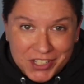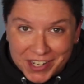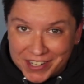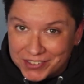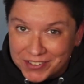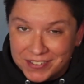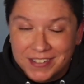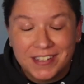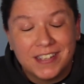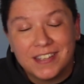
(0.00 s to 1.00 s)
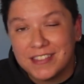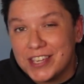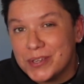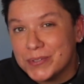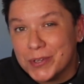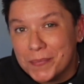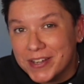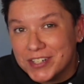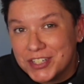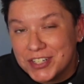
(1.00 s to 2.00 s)
channel, thank you so
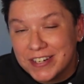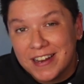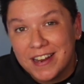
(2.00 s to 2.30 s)
much.